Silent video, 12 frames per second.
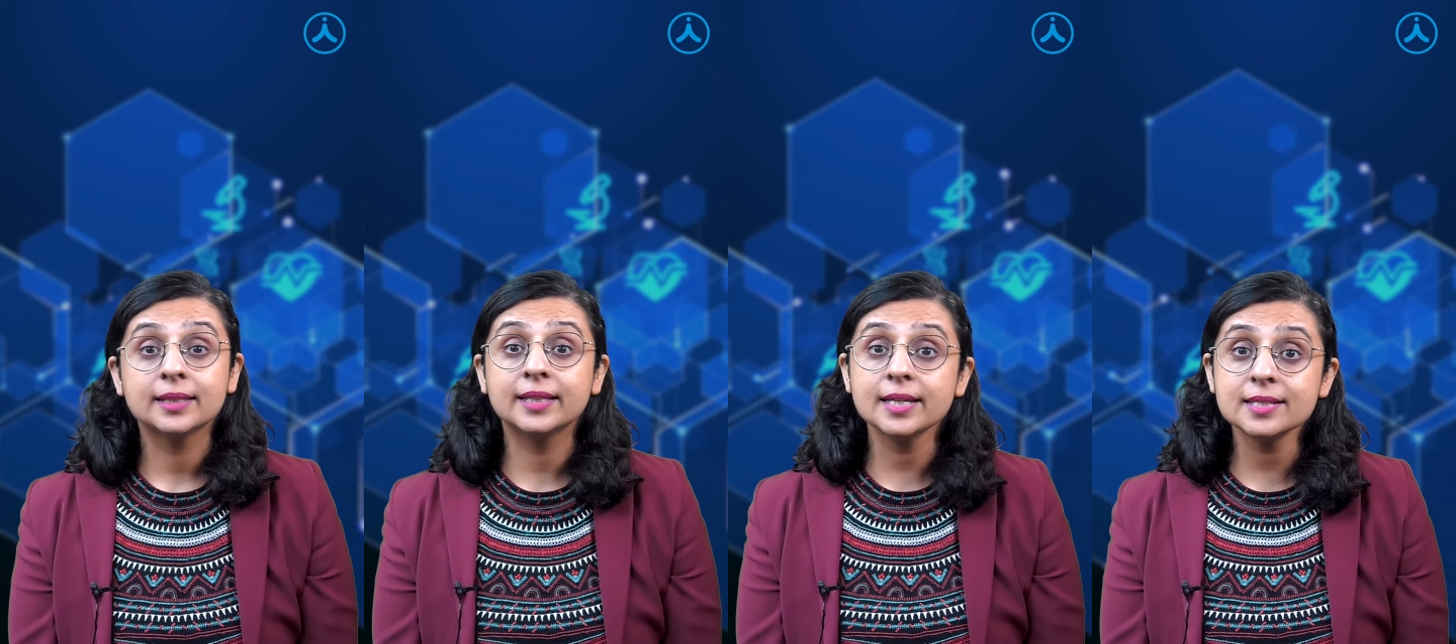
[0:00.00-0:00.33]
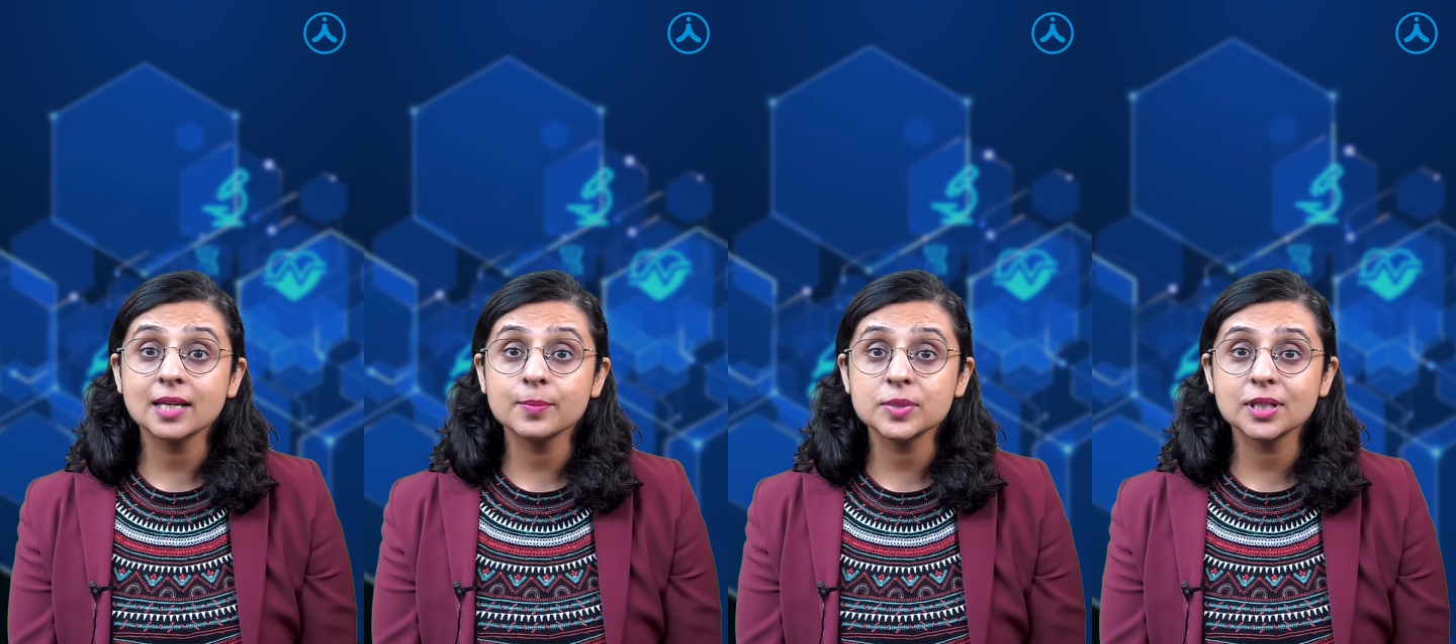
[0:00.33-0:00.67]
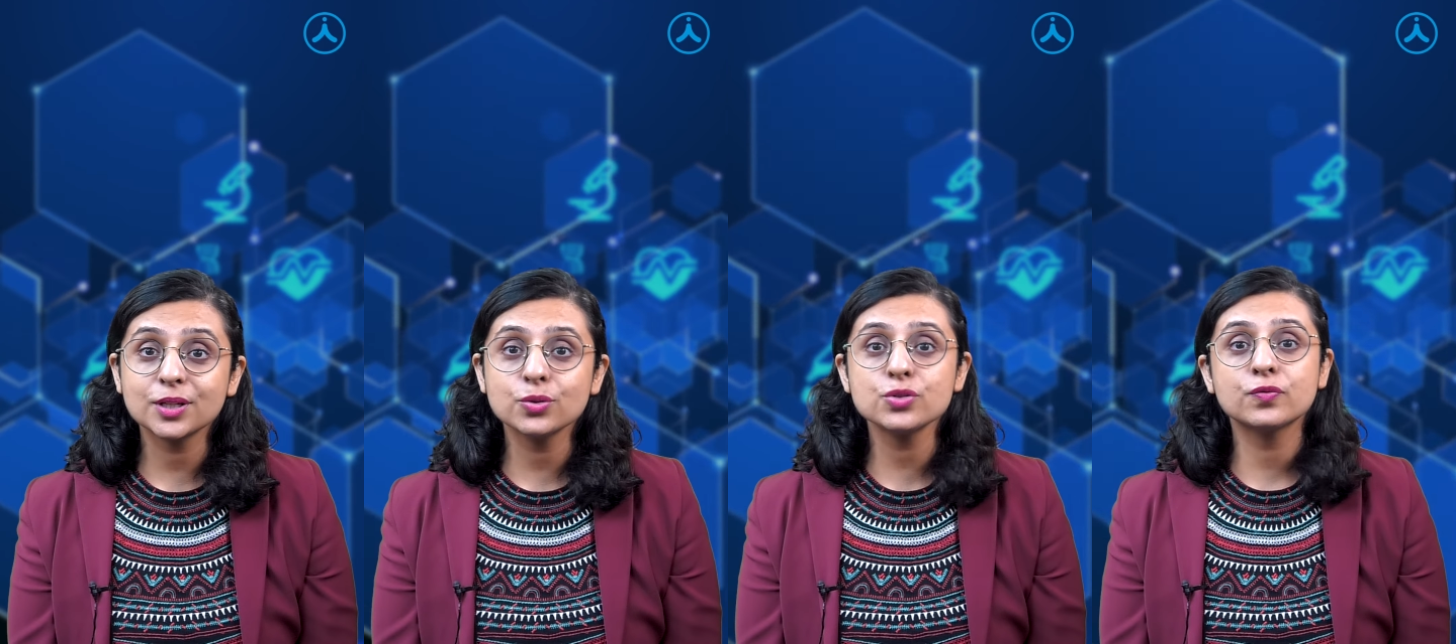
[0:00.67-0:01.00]
These
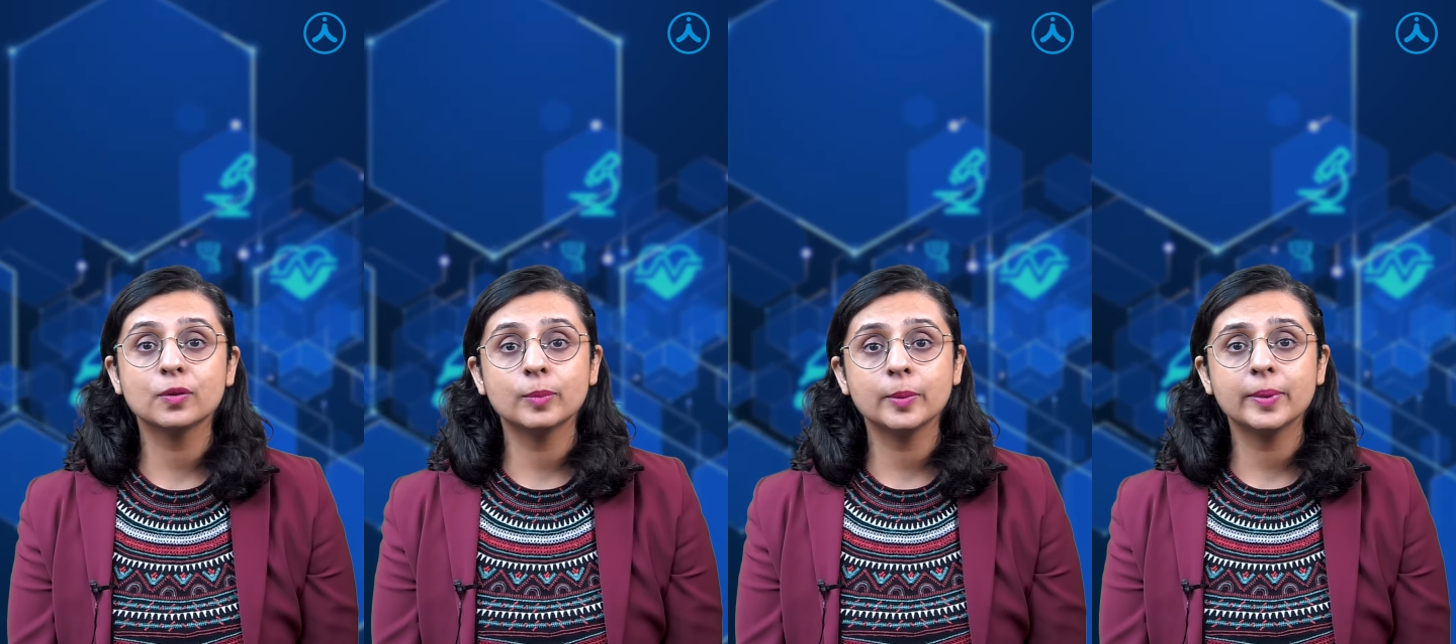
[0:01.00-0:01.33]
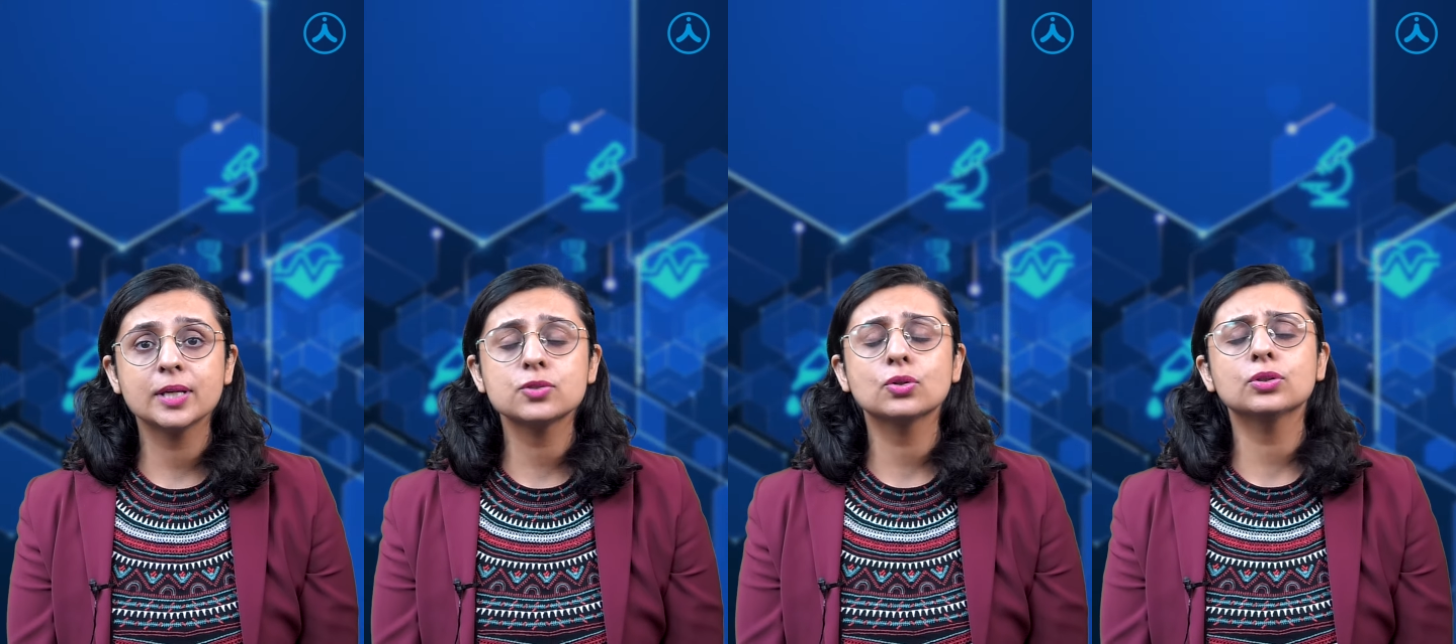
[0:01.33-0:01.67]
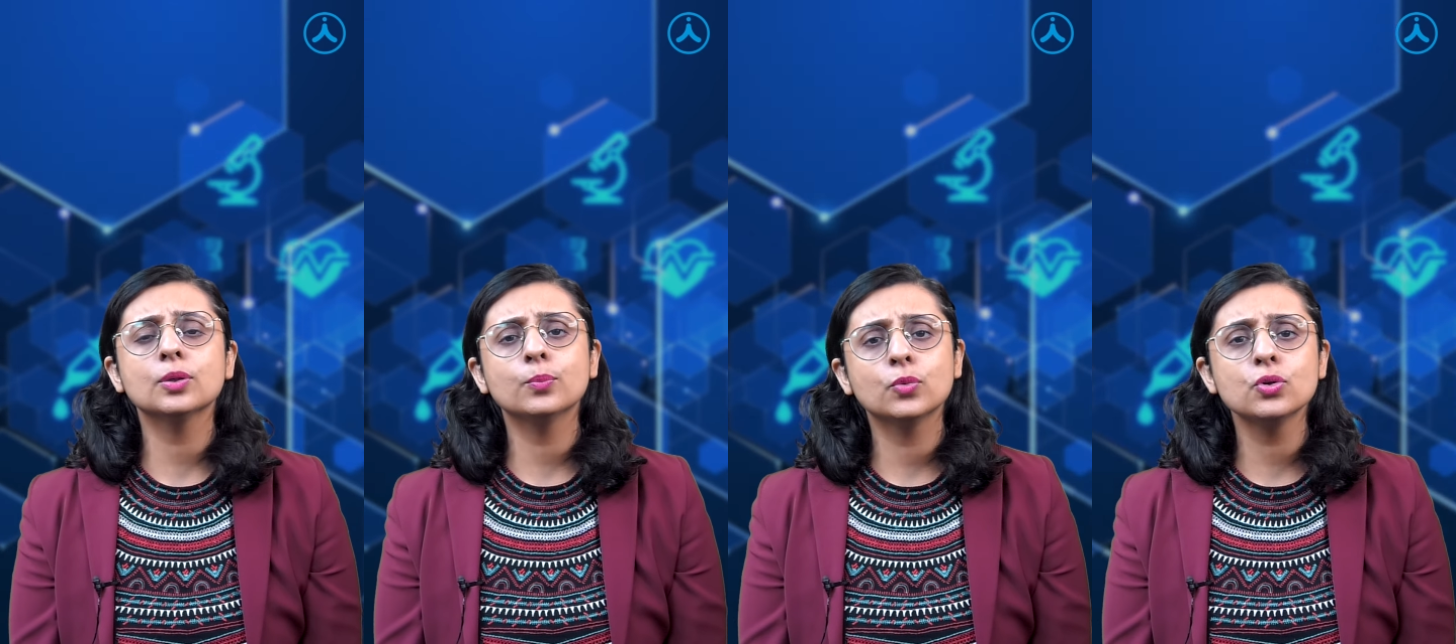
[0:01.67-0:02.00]
MCQs will be based on
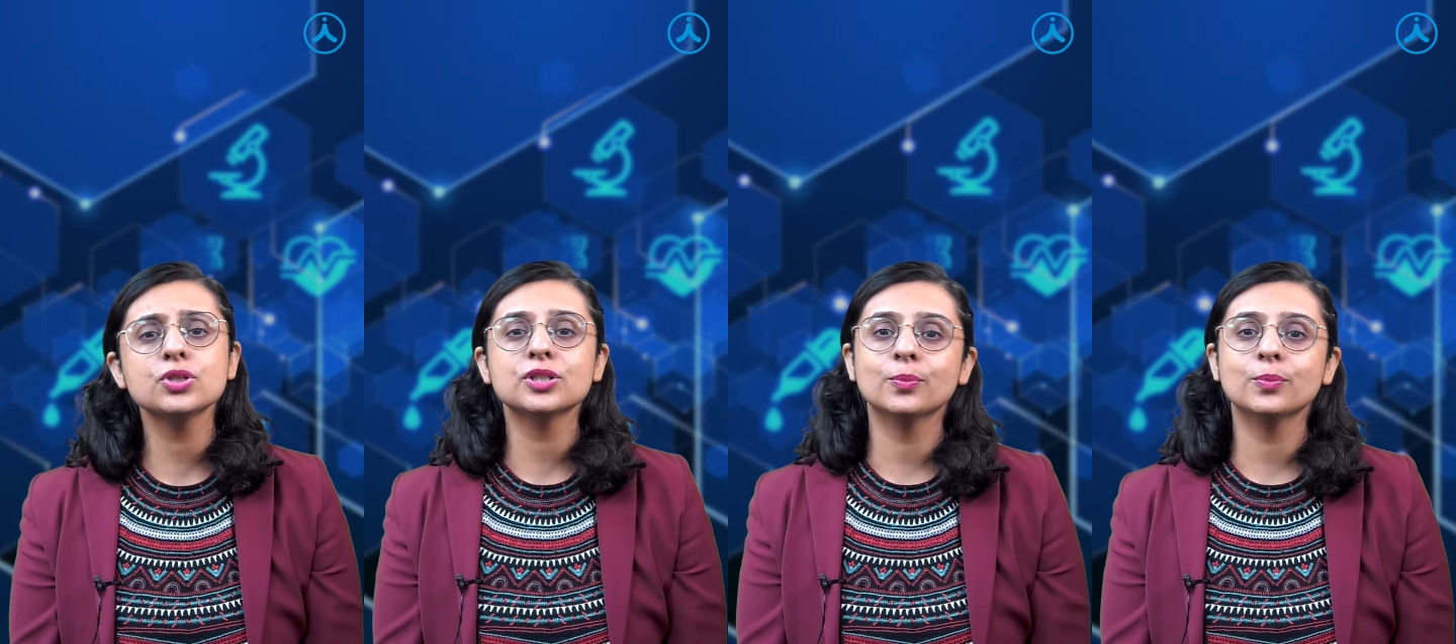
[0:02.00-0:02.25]
the most